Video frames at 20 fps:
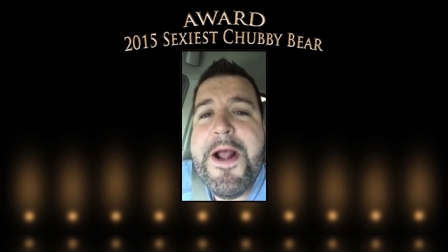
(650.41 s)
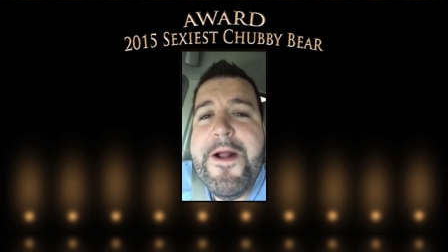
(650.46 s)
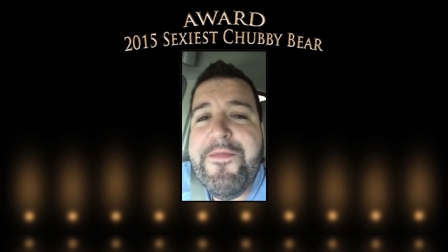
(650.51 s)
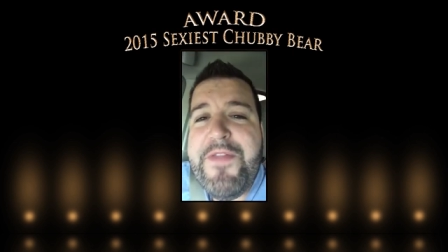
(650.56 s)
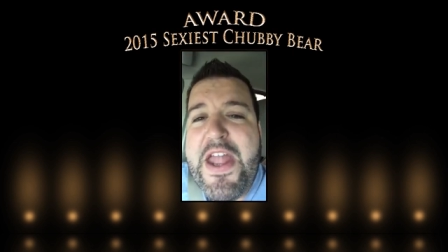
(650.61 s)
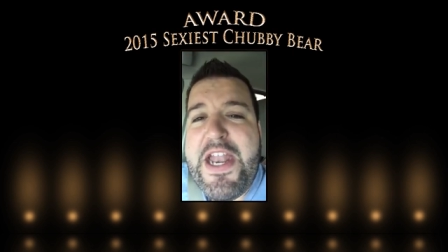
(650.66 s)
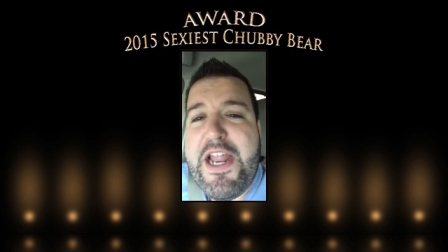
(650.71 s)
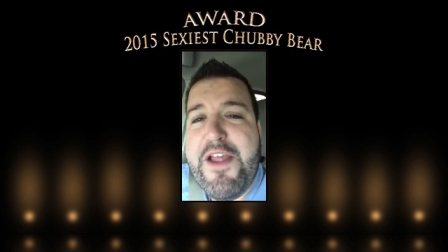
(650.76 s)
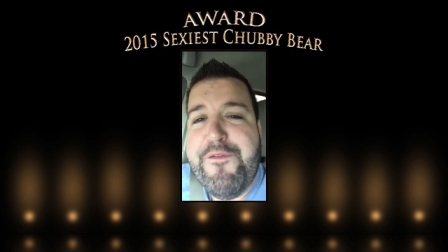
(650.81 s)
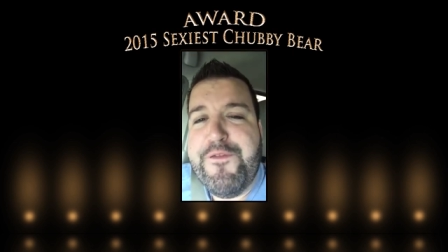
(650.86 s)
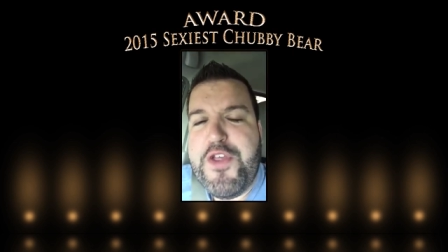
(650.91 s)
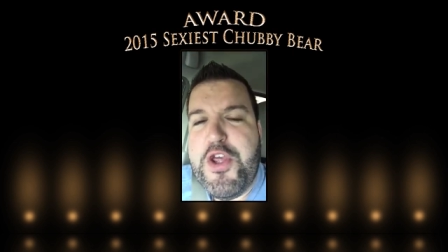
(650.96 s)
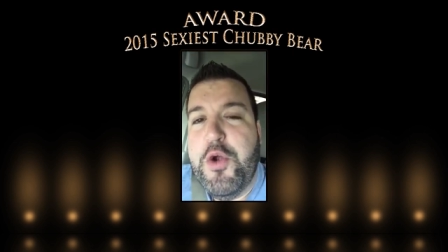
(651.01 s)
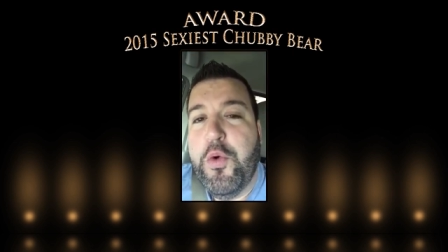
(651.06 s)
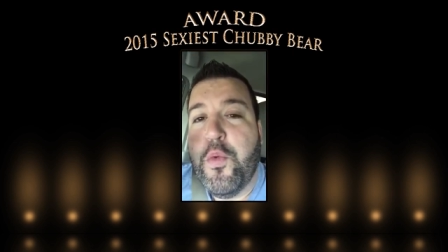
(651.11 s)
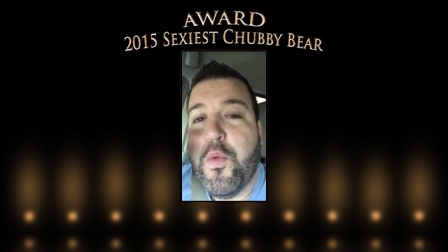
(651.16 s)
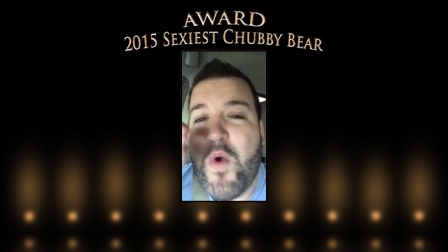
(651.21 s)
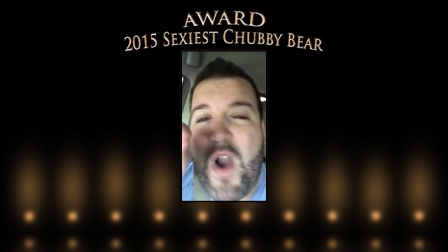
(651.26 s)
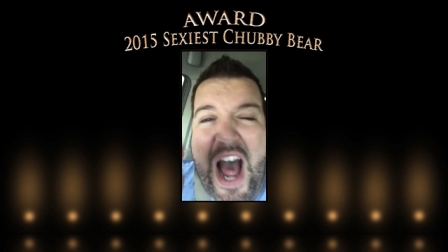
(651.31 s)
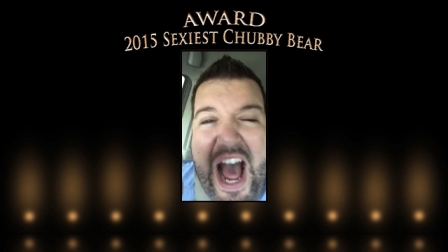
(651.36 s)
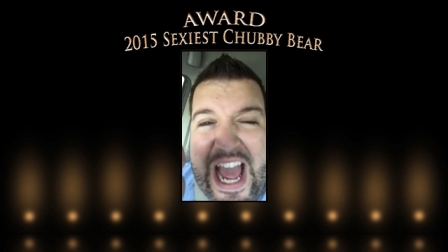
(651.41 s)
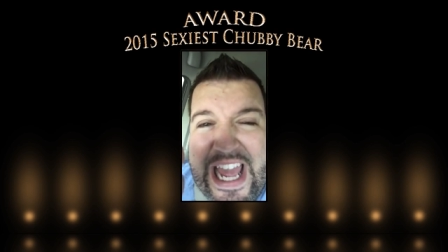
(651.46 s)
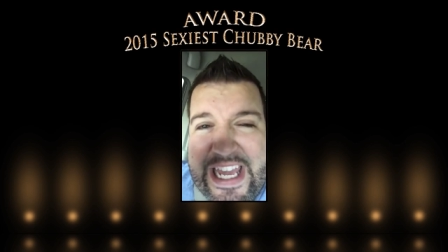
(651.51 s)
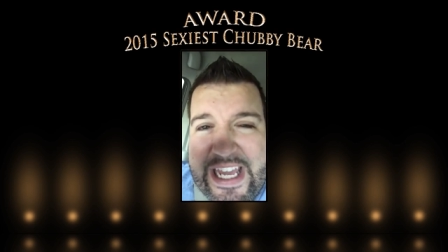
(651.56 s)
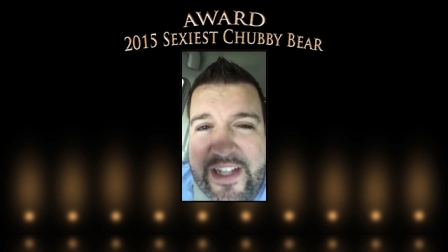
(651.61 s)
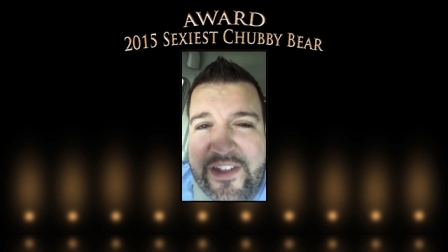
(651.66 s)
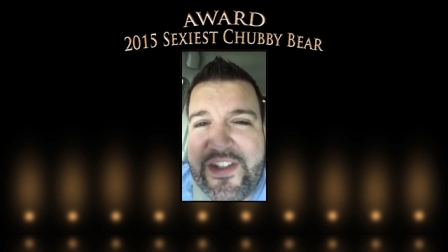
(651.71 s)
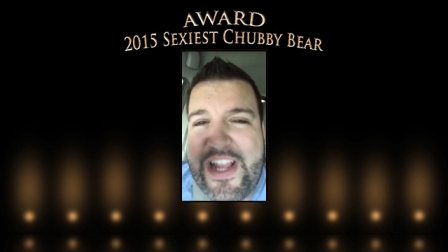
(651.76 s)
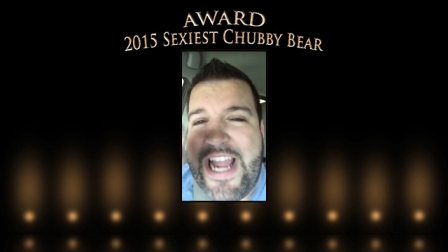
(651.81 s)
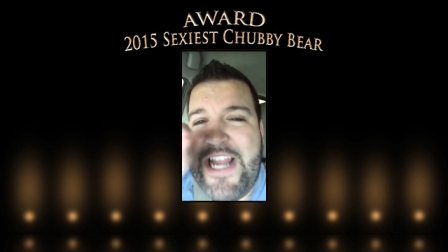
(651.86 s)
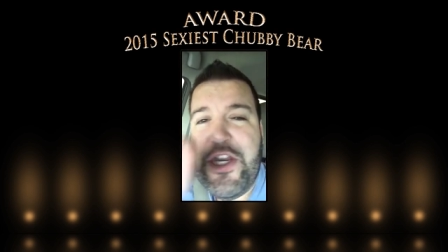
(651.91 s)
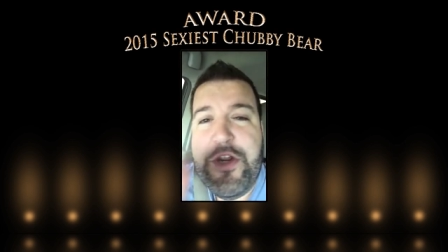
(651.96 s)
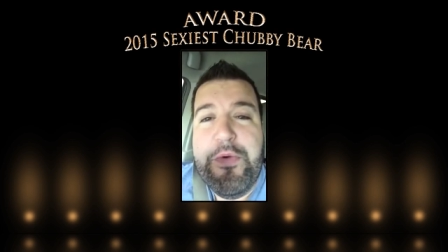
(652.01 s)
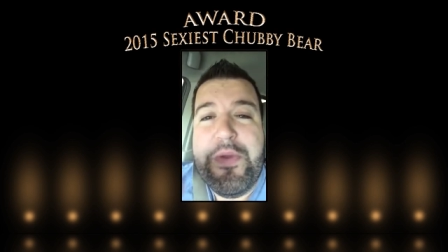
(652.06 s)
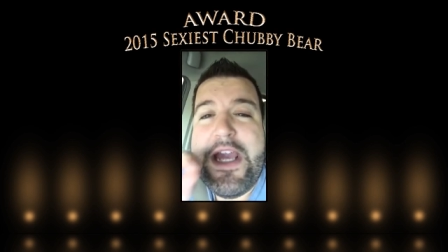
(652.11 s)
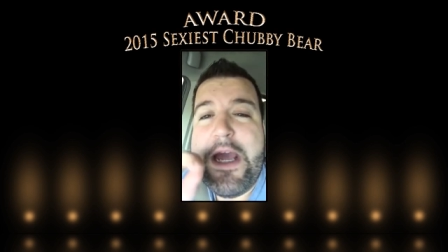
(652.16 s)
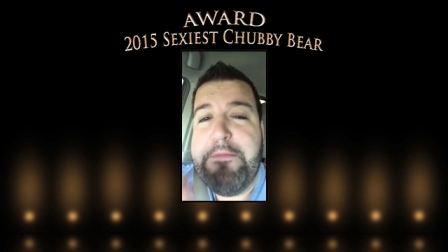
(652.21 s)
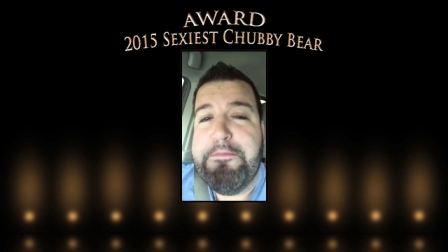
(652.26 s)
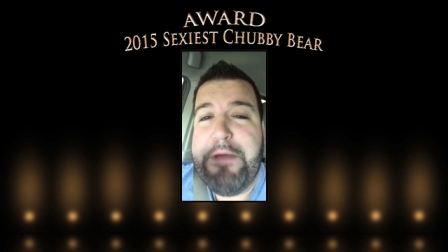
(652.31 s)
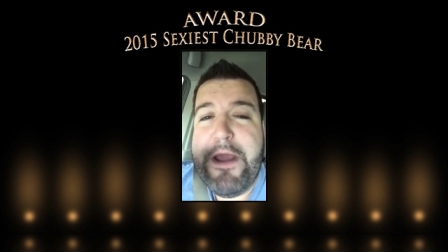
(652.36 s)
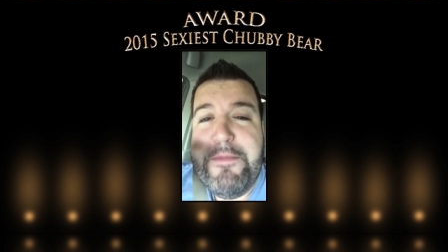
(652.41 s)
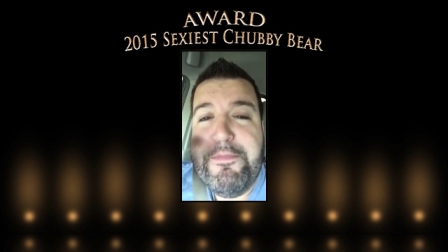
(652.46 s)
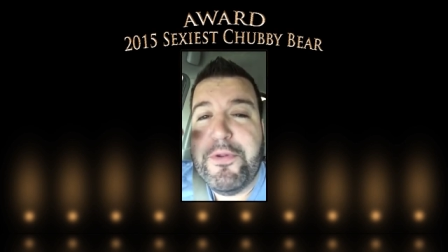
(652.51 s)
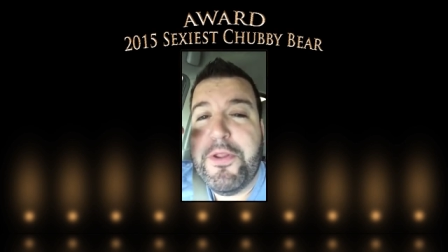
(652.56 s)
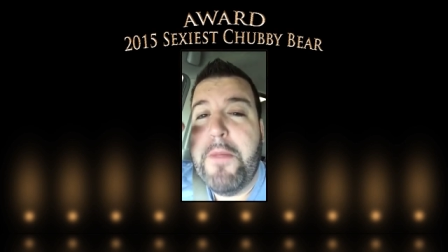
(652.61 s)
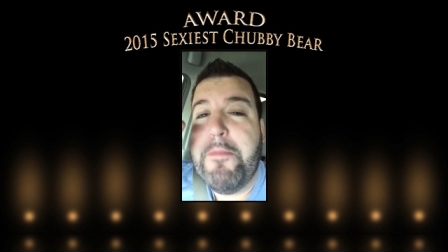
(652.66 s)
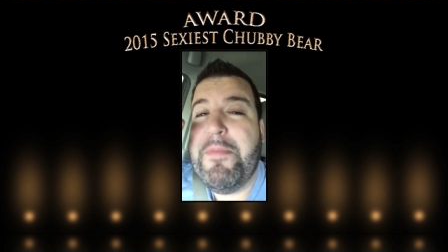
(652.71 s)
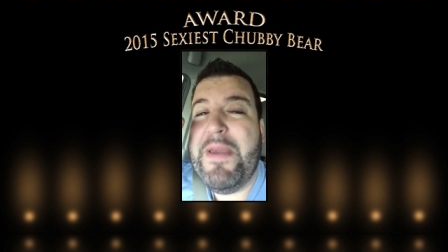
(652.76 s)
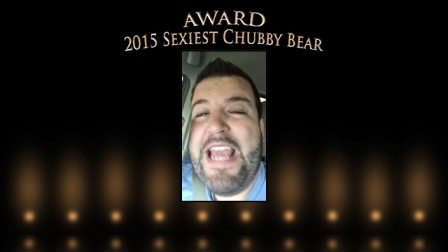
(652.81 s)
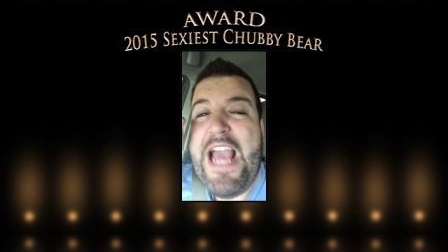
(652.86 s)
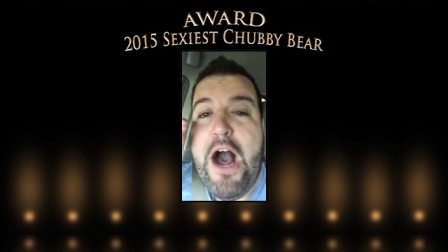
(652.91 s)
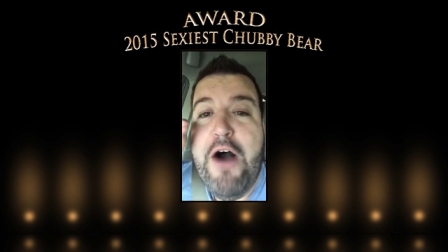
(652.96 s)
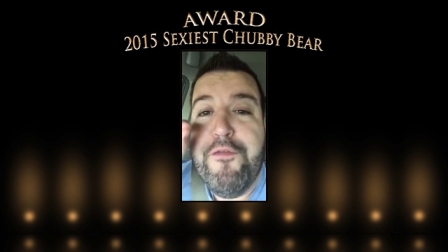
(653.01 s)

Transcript: that if you riot and you get people to be